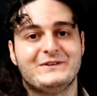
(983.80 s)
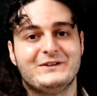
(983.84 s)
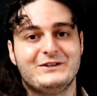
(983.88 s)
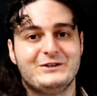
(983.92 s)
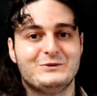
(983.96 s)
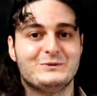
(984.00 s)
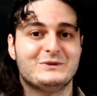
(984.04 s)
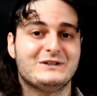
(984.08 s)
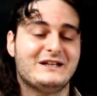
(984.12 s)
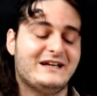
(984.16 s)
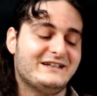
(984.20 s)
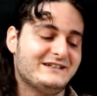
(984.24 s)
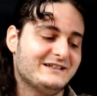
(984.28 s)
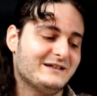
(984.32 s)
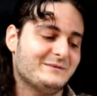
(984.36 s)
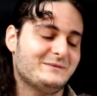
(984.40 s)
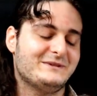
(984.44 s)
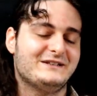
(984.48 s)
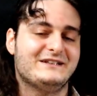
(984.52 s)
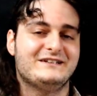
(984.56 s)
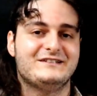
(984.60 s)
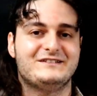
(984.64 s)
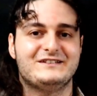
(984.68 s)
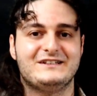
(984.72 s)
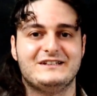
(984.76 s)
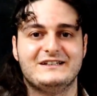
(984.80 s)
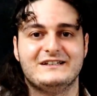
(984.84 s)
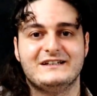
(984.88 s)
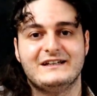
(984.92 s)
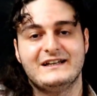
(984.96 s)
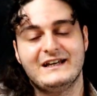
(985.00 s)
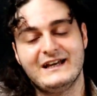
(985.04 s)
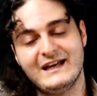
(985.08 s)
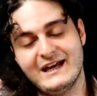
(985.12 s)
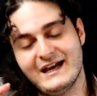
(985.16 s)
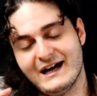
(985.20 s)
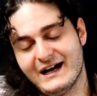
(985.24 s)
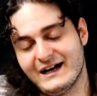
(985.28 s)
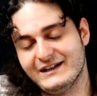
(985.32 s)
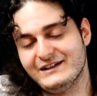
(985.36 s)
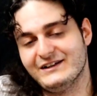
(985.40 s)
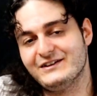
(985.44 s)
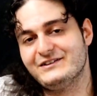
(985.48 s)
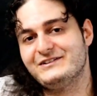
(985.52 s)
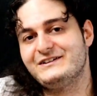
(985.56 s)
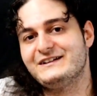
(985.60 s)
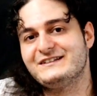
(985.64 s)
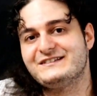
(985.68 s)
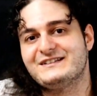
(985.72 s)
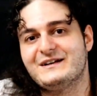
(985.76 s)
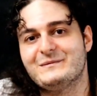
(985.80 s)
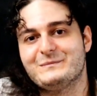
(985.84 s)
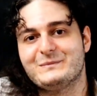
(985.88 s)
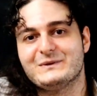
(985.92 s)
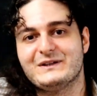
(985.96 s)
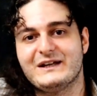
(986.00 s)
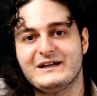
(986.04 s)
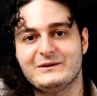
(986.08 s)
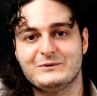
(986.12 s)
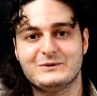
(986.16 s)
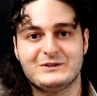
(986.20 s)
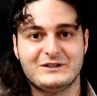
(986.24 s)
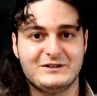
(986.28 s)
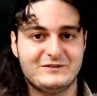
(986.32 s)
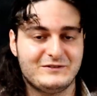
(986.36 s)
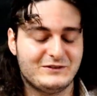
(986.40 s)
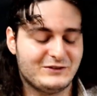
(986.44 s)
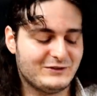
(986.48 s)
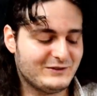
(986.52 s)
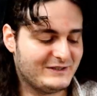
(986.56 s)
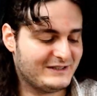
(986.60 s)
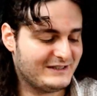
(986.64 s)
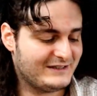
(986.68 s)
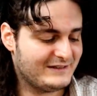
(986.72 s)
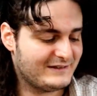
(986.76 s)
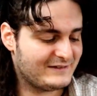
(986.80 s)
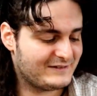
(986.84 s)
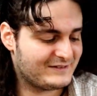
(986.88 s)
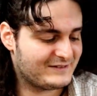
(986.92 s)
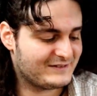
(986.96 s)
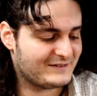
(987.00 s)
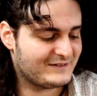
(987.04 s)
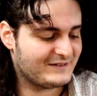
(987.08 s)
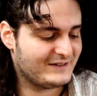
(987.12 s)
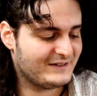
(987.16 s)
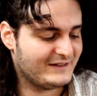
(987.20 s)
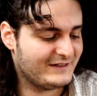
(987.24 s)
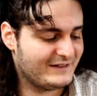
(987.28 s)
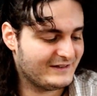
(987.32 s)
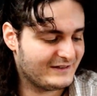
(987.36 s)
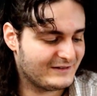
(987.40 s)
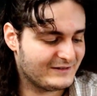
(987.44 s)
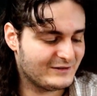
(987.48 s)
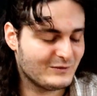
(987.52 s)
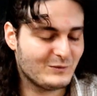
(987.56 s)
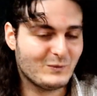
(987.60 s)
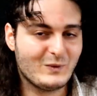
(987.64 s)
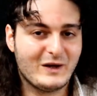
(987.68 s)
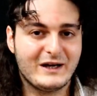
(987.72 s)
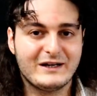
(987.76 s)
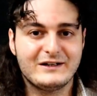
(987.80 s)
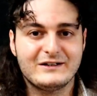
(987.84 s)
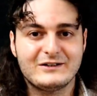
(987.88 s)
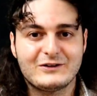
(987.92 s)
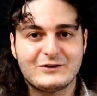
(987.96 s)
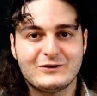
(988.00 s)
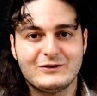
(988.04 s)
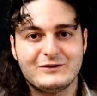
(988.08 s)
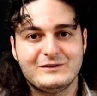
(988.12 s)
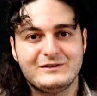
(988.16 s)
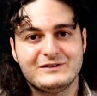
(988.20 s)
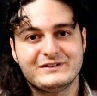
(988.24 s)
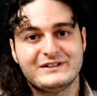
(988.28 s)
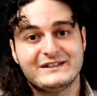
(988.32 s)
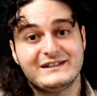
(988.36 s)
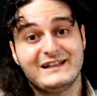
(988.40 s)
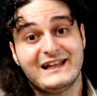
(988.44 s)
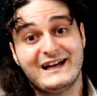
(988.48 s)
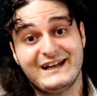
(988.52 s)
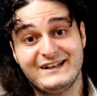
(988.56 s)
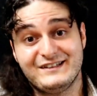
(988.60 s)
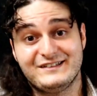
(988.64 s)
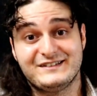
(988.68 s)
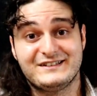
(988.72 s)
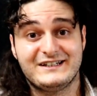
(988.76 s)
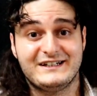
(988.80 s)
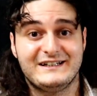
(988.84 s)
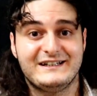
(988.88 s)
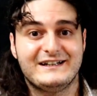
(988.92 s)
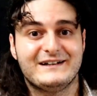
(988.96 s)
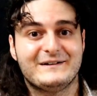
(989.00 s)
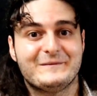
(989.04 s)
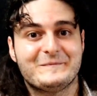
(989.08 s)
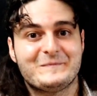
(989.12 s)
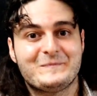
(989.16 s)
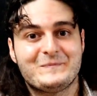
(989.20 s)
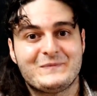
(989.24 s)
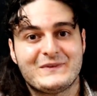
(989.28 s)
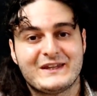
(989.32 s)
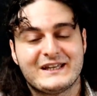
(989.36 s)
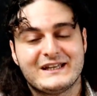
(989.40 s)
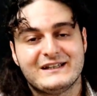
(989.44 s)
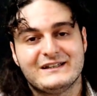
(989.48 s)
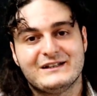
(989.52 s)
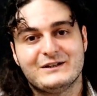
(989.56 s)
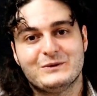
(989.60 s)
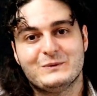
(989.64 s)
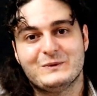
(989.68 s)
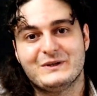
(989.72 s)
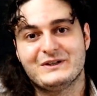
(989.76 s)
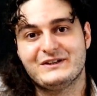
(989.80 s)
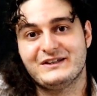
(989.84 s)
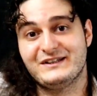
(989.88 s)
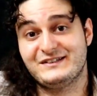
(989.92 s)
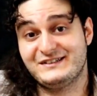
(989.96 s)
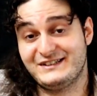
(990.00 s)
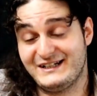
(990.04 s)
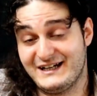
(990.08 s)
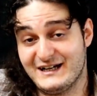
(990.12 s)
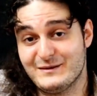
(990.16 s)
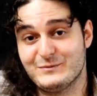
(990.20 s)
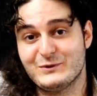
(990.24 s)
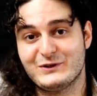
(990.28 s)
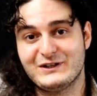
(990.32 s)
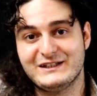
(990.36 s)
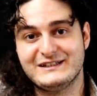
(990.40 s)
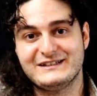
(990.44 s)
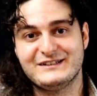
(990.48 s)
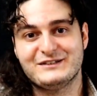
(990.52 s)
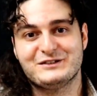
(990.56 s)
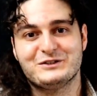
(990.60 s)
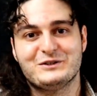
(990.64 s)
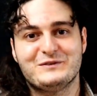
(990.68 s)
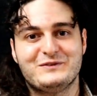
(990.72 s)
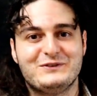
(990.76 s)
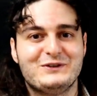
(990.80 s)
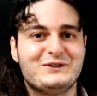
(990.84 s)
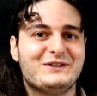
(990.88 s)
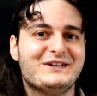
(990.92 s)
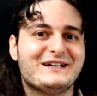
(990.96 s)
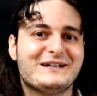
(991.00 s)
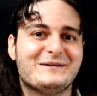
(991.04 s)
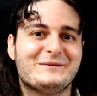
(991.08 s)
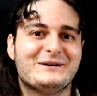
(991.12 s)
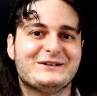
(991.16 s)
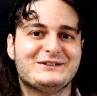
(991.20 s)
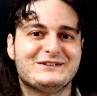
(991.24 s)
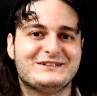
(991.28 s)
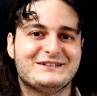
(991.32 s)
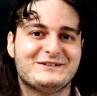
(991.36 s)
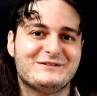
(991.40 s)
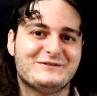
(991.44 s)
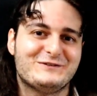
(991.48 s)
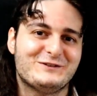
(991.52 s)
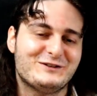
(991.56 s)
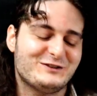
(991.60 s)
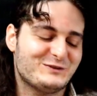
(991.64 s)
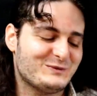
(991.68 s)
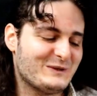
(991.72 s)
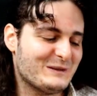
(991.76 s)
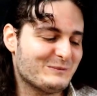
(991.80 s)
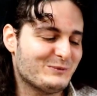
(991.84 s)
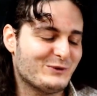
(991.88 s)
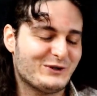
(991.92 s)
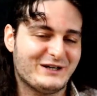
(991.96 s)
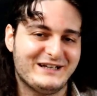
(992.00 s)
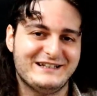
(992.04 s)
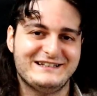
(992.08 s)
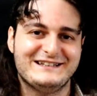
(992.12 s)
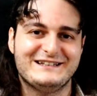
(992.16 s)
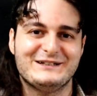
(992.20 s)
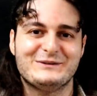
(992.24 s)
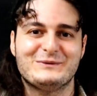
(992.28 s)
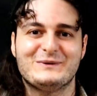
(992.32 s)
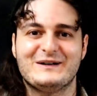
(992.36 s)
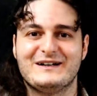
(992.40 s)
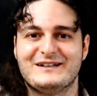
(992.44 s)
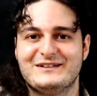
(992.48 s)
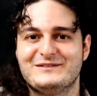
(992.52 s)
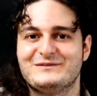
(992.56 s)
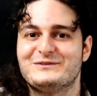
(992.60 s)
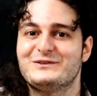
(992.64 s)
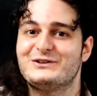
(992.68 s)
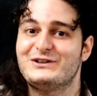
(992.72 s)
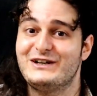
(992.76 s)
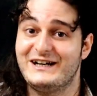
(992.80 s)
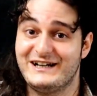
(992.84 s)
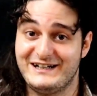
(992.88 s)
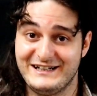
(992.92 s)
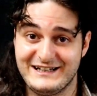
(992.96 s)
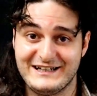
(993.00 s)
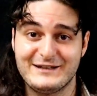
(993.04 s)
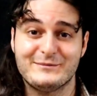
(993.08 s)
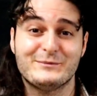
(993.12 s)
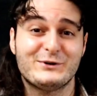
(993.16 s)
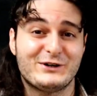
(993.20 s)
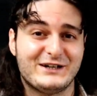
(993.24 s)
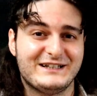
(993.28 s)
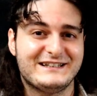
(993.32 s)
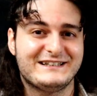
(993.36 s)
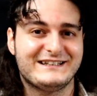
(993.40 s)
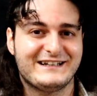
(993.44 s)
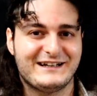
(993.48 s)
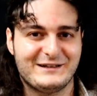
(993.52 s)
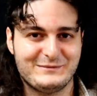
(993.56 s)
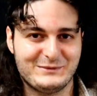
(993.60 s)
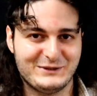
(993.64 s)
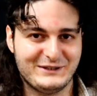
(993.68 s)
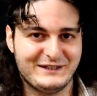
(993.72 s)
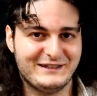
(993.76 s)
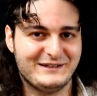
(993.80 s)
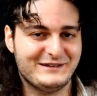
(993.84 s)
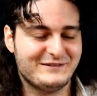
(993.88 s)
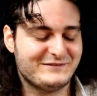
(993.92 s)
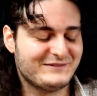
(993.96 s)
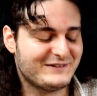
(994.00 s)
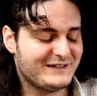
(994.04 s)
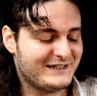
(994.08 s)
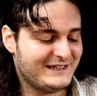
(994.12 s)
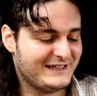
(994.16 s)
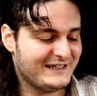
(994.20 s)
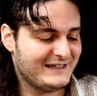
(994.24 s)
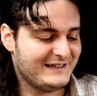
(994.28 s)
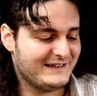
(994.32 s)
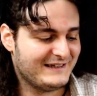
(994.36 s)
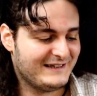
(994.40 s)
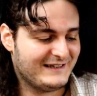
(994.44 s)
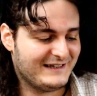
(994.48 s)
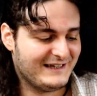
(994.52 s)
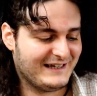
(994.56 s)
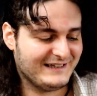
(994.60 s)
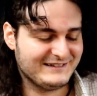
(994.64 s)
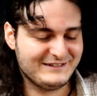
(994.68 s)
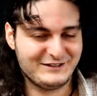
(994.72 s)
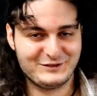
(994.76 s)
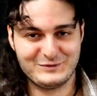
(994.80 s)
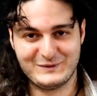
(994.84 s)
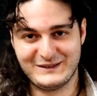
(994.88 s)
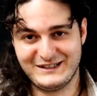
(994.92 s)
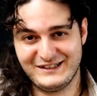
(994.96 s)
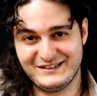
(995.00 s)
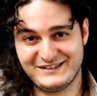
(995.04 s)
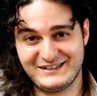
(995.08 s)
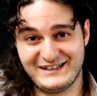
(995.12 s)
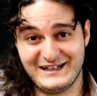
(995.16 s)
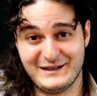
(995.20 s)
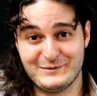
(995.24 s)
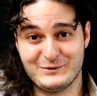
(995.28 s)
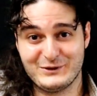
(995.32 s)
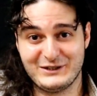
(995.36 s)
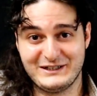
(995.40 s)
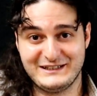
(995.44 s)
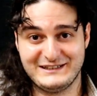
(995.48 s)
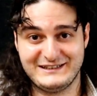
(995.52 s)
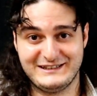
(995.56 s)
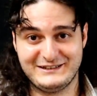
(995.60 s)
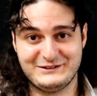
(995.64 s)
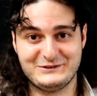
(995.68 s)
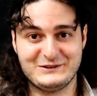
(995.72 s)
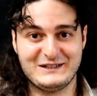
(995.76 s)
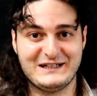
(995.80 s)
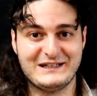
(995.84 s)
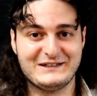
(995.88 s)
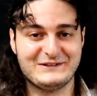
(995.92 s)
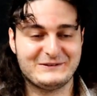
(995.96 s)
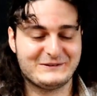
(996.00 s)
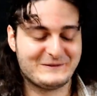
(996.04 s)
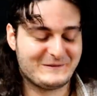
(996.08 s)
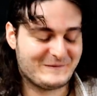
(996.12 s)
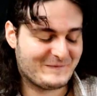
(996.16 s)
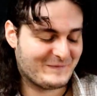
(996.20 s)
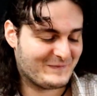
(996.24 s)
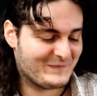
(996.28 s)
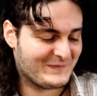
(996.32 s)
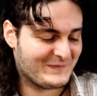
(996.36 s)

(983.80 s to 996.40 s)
you will end up in this key. Another example I will give you is the one called La Estrella, with Estrella Morente. So if you think about it, the first one Morente was for Enrique Morente, I believe, and this one Estrella Morente together.